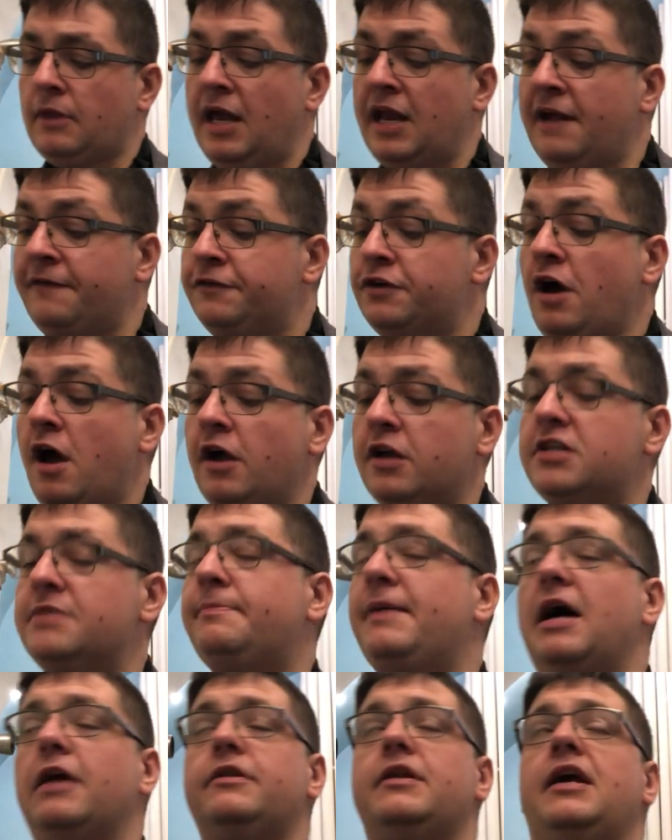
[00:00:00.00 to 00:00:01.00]
And I've talked
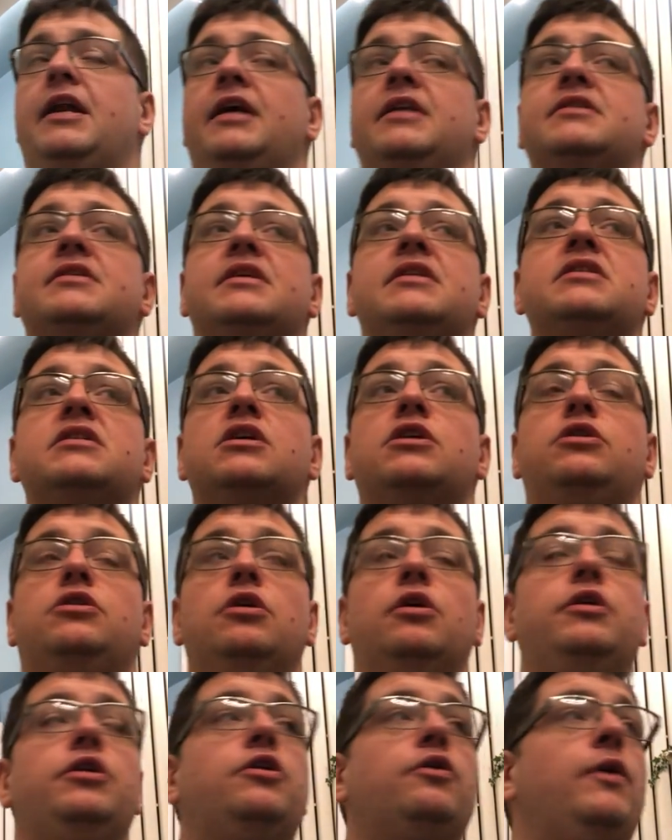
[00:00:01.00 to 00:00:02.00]
about that. It's, it's a
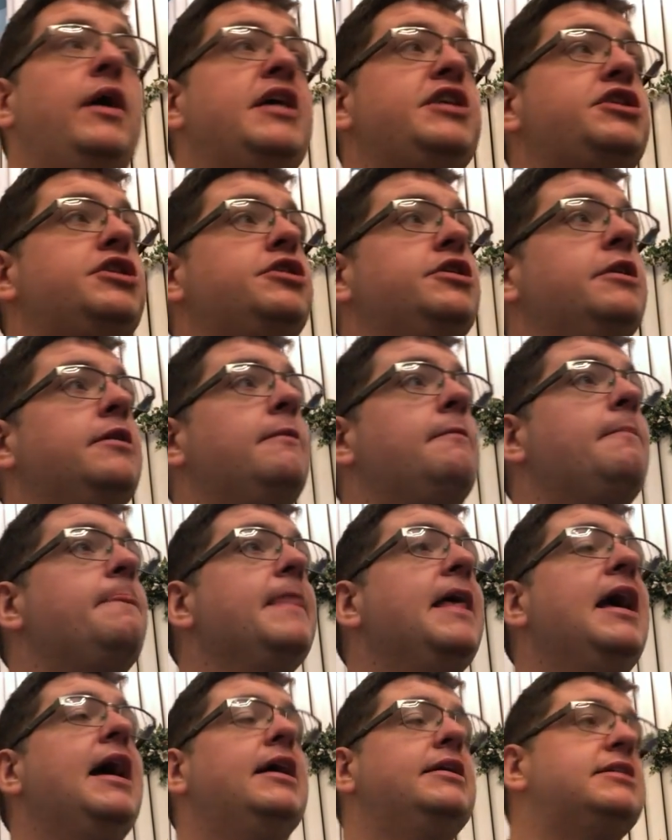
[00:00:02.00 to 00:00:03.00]
good question.
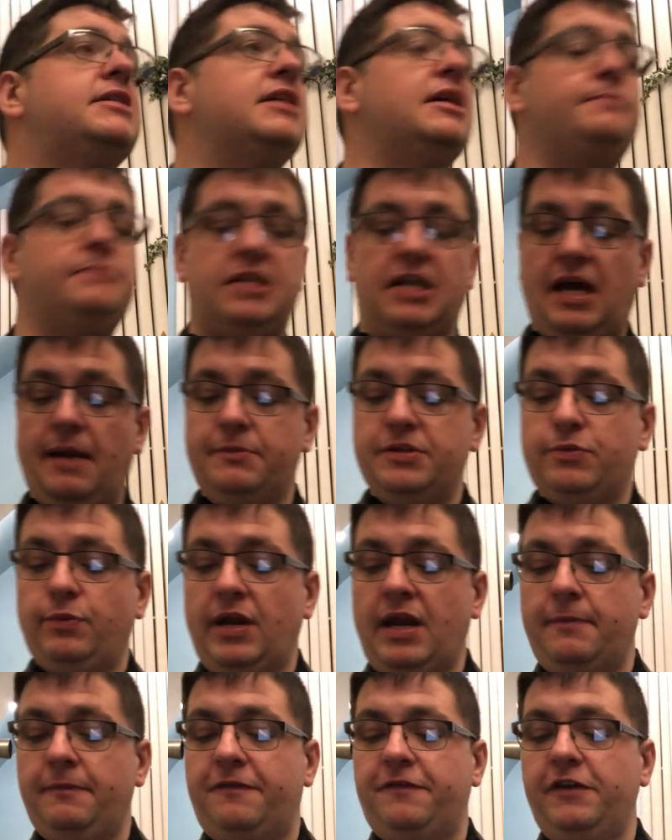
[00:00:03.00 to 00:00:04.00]
And sometimes
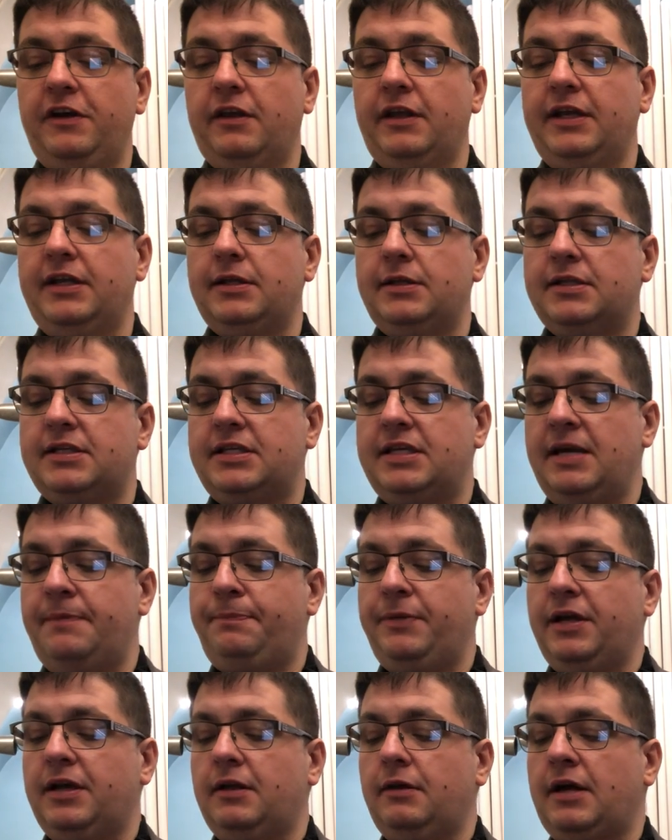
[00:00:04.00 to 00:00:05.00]
when I'm feeling
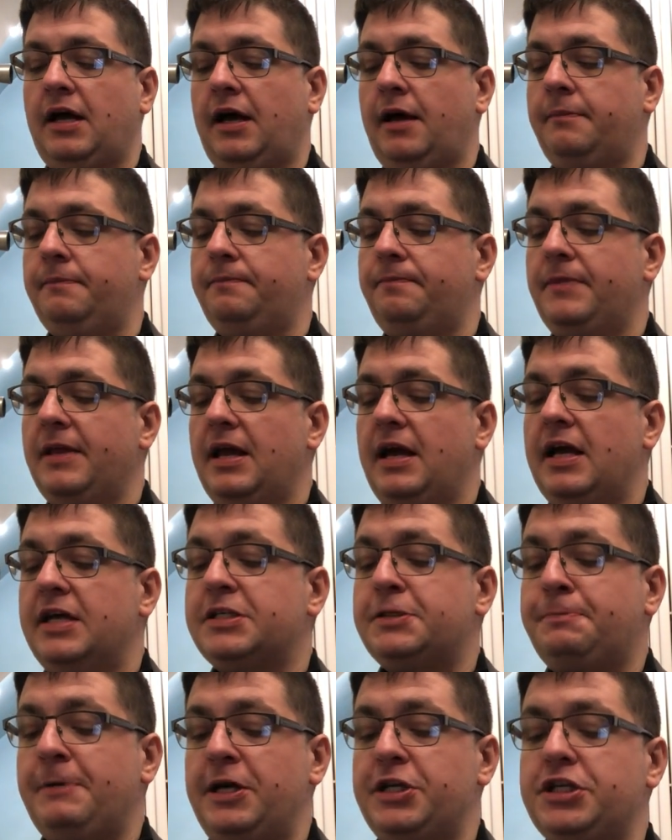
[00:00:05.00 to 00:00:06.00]
typic, um,
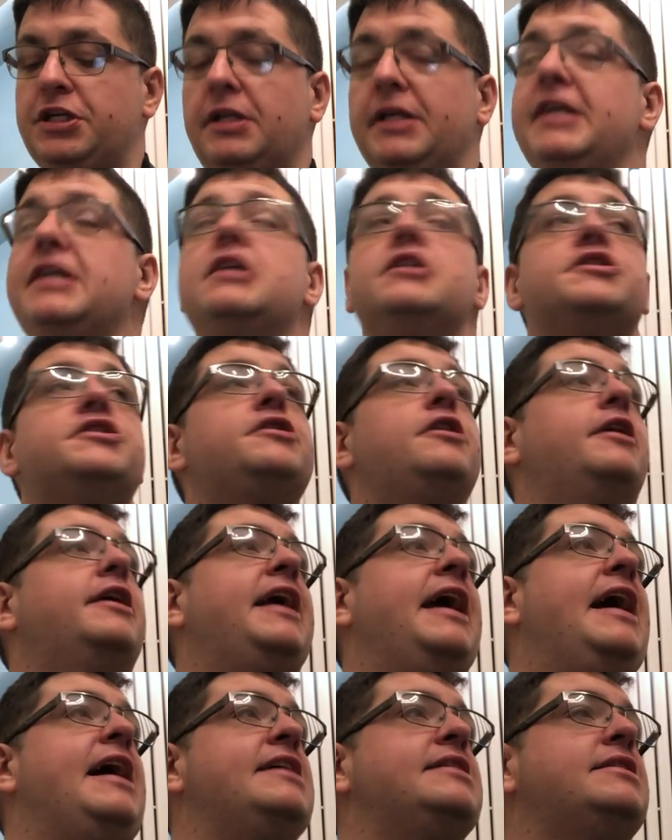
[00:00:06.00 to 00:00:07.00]
especially
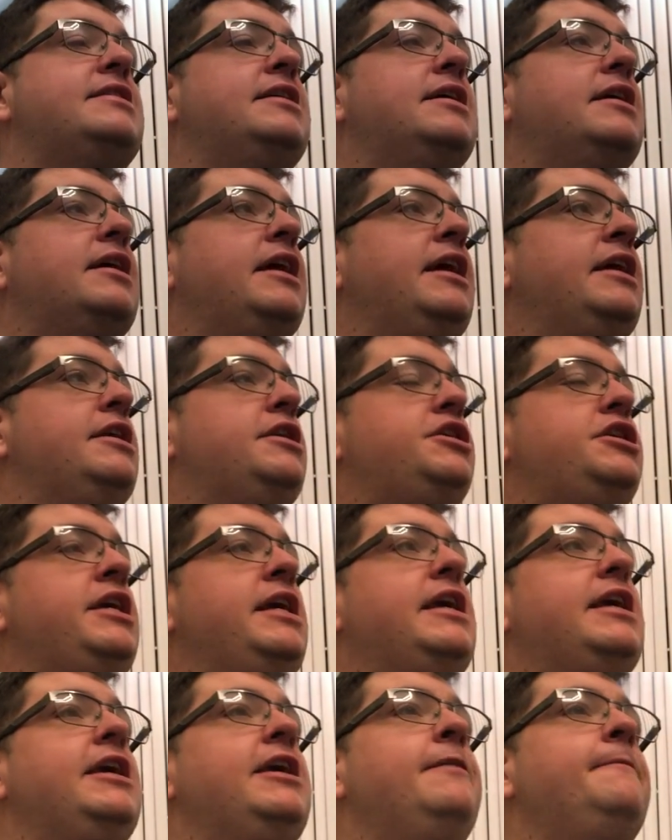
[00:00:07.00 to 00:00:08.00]
sarcastic and
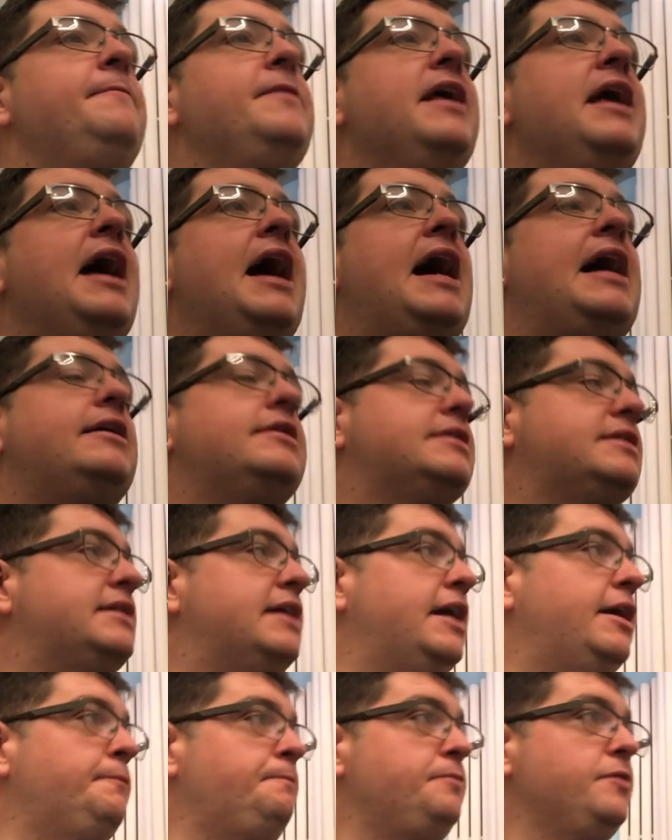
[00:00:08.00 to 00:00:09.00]
cheeky, I'll
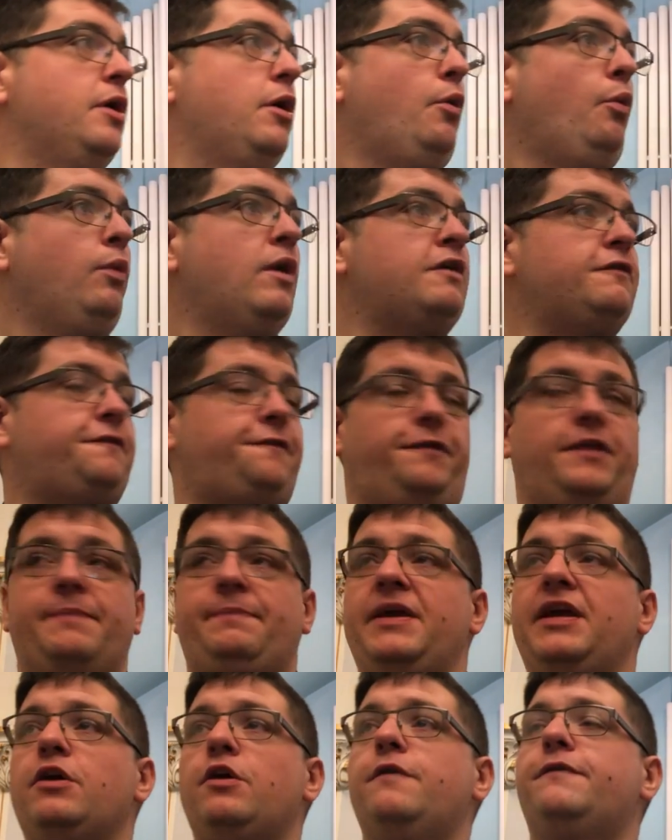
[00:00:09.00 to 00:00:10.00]
say, well,
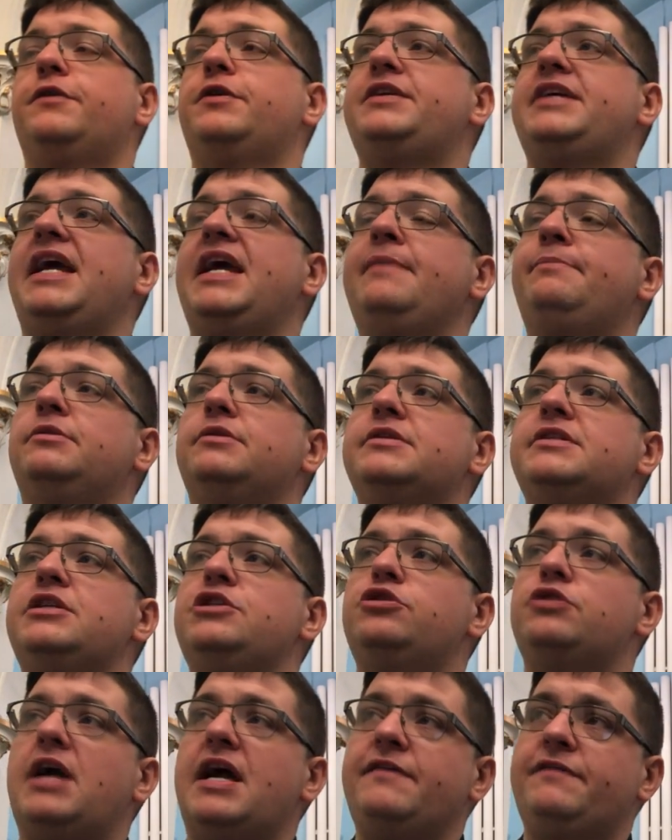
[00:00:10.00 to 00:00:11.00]
flipping over tables
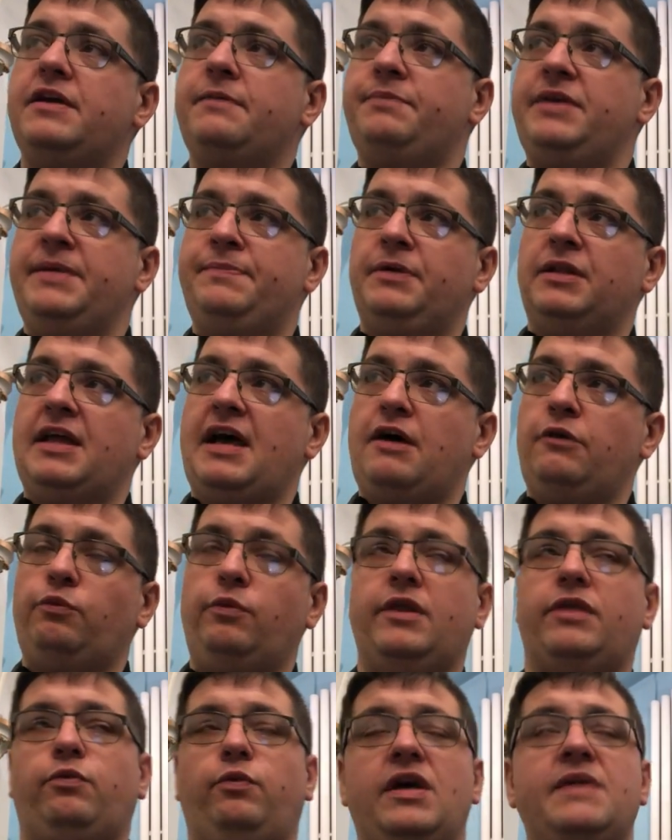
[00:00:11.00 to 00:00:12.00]
and driving people out
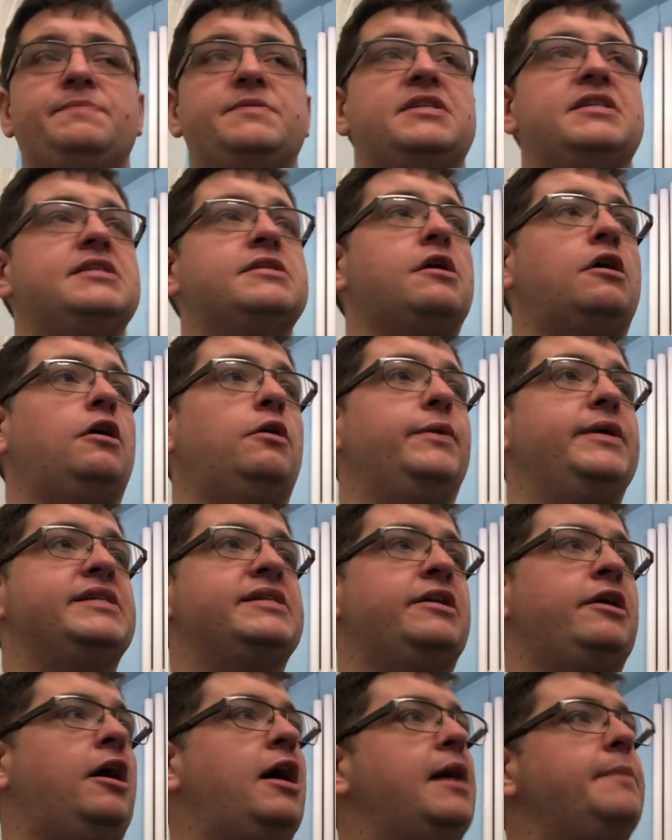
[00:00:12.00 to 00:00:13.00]
with whips is always
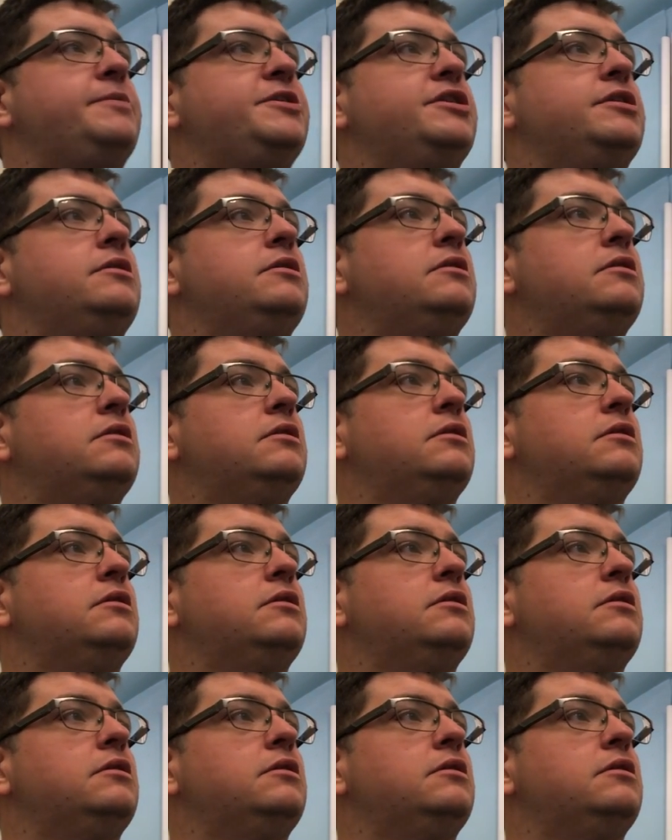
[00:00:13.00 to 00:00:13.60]
an option.